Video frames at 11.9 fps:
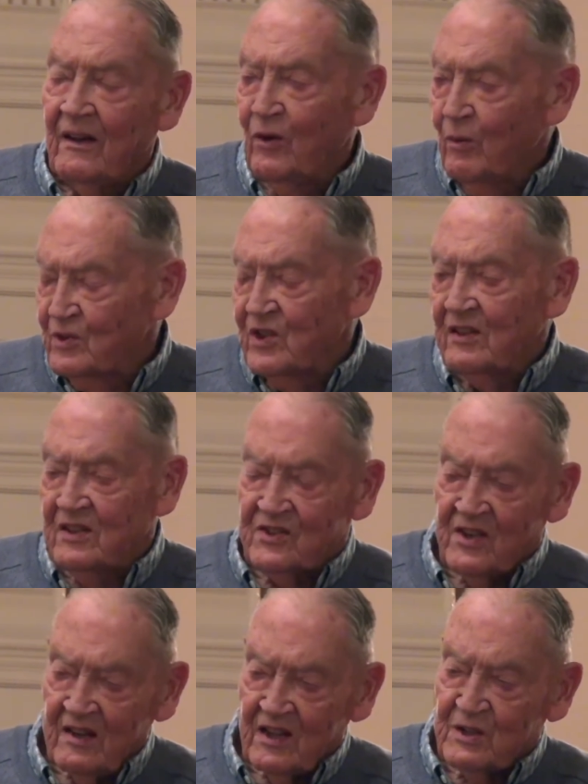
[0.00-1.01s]
I almost hate to
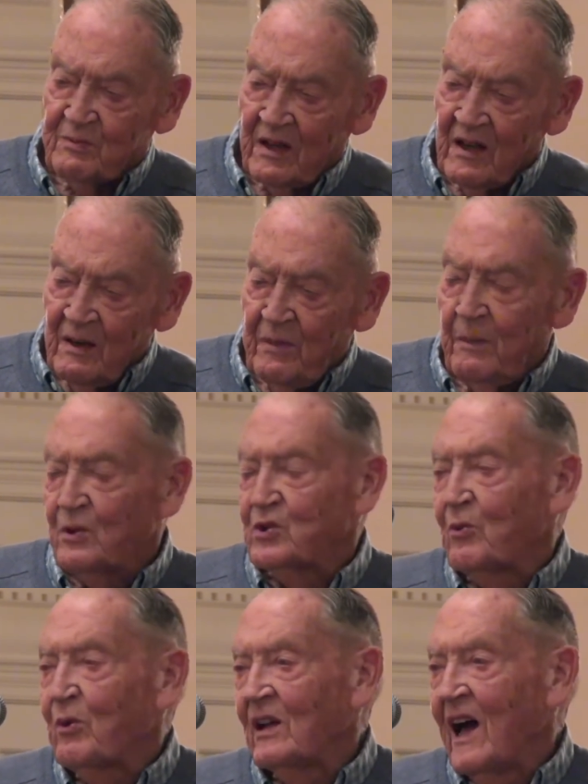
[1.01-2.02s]
say this, but people
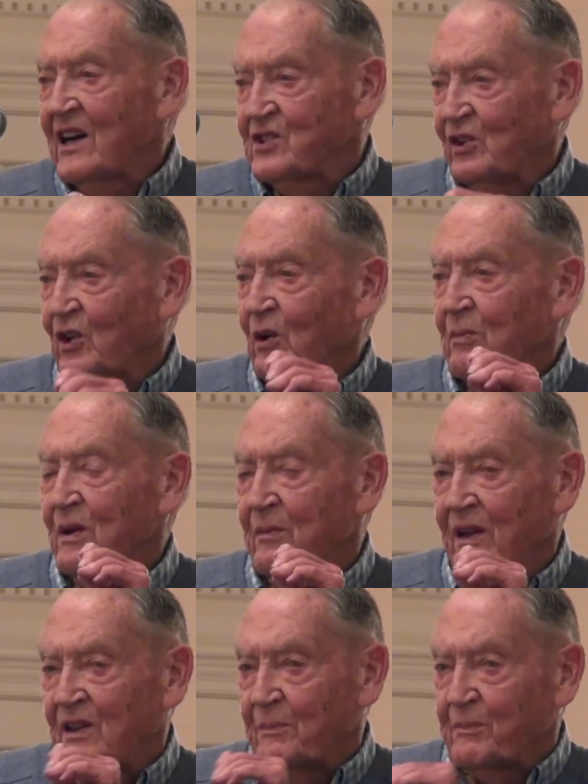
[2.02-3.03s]
should relax a little bit
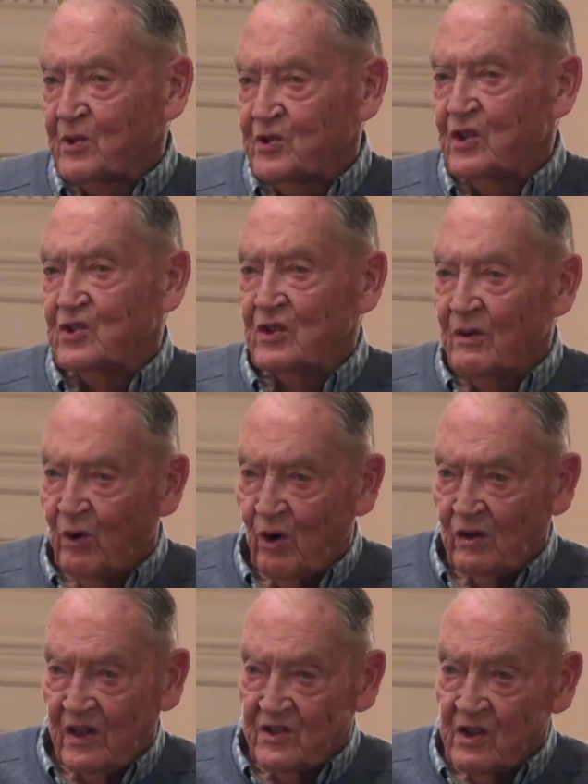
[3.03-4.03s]
about the precision of
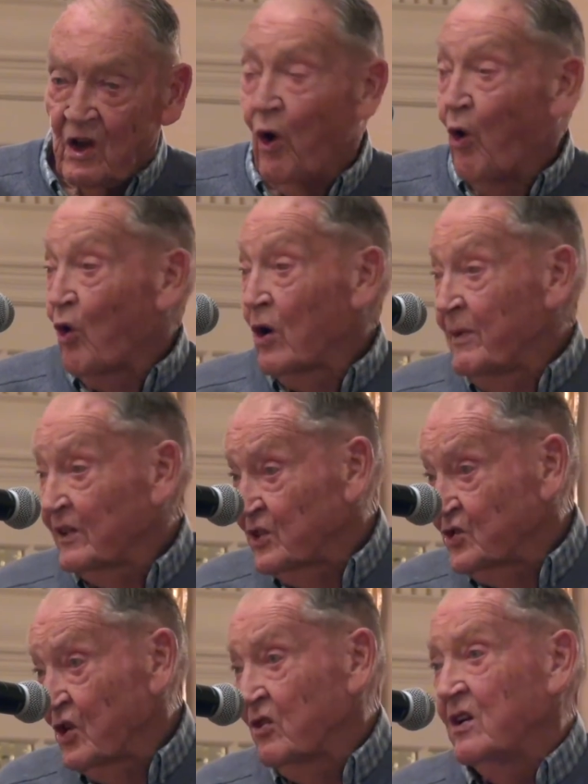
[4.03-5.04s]
all this, or about the
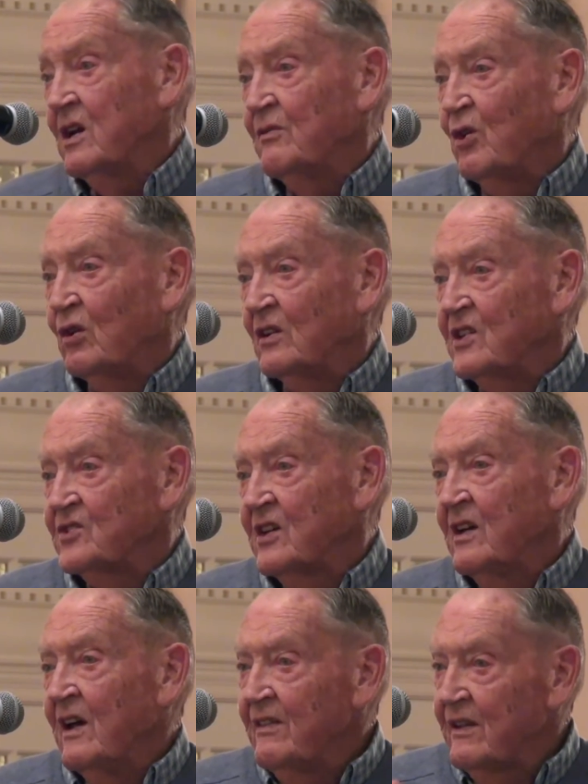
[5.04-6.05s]
certainty of all this.
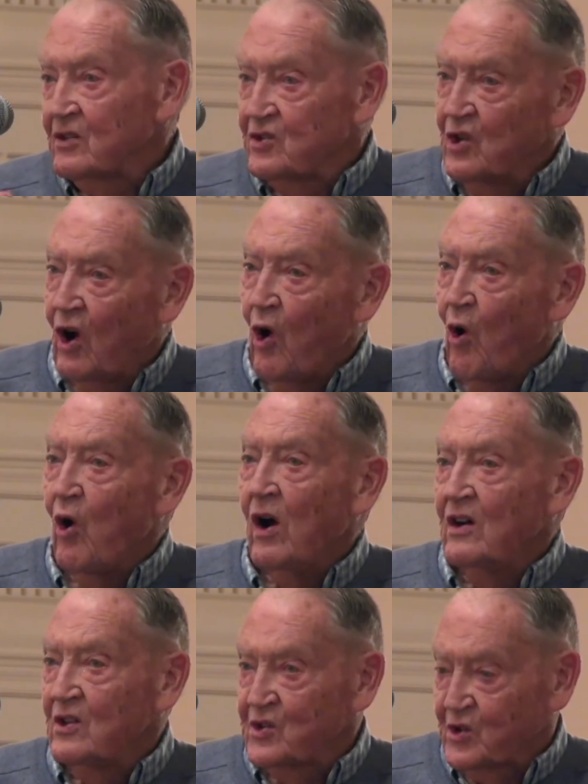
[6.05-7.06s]
There's no
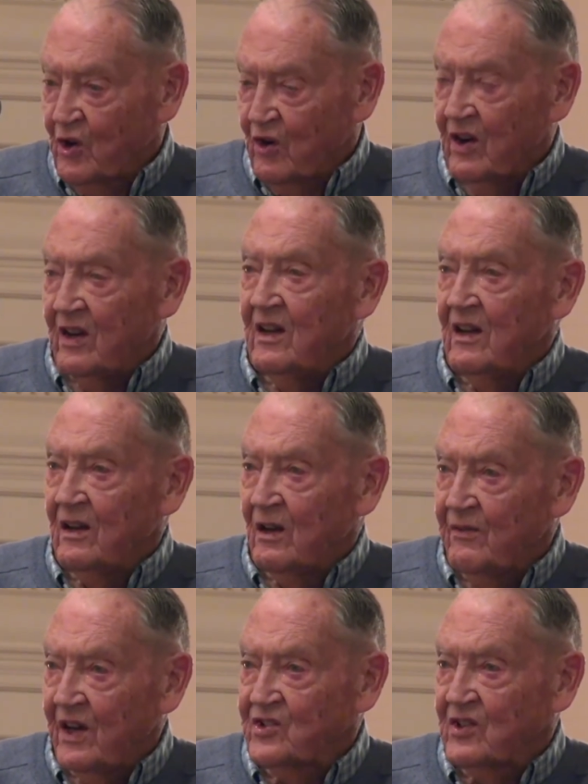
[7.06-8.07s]
certainty in
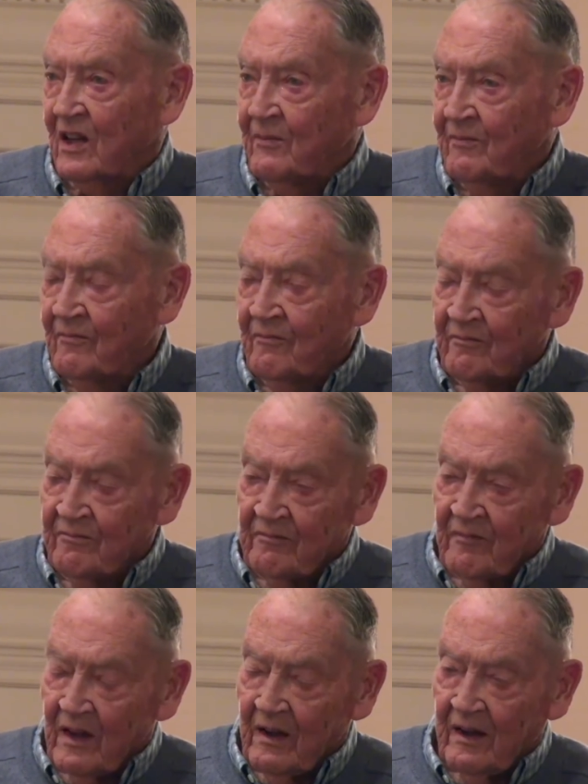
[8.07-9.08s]
investing.
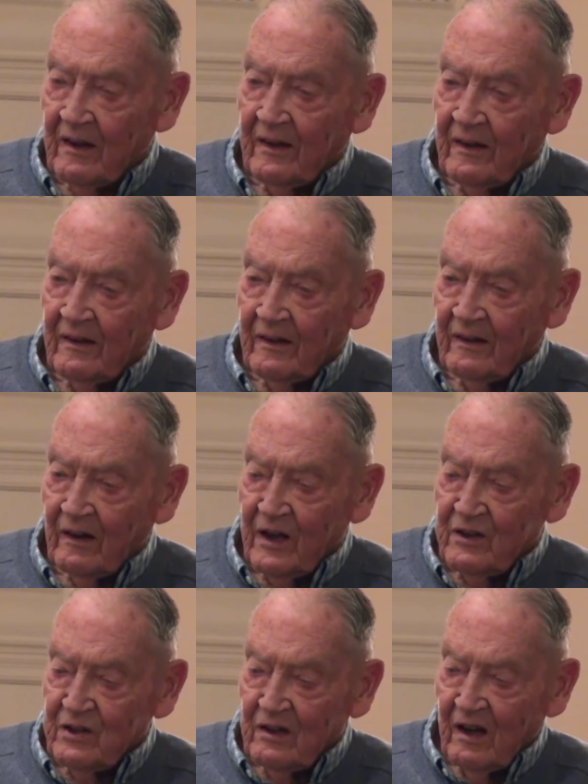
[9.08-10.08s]
And
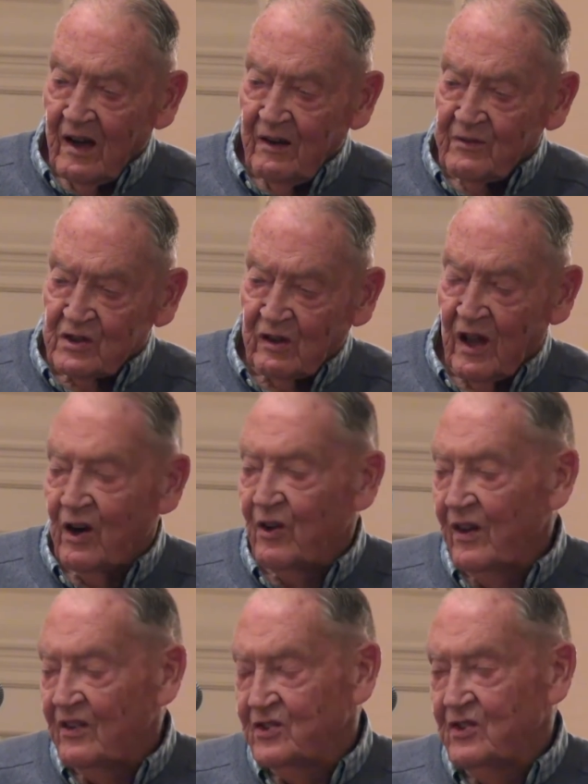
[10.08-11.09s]
I had this letter
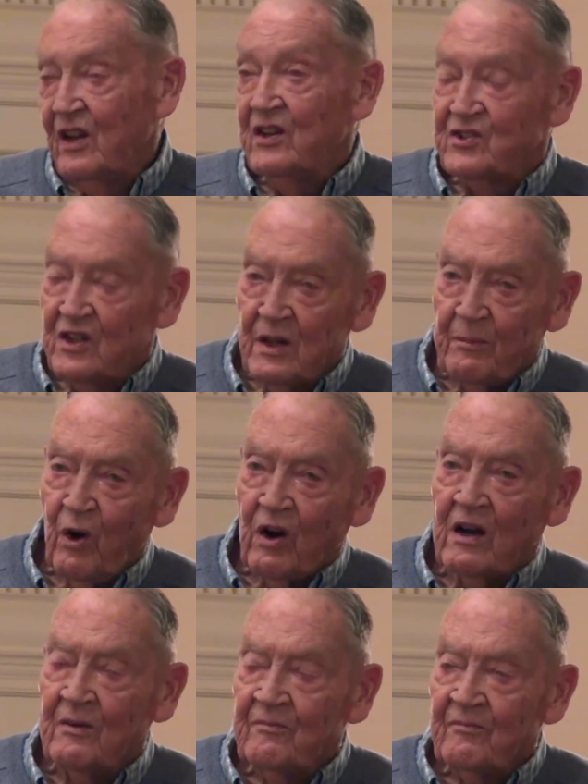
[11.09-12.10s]
that is in the book.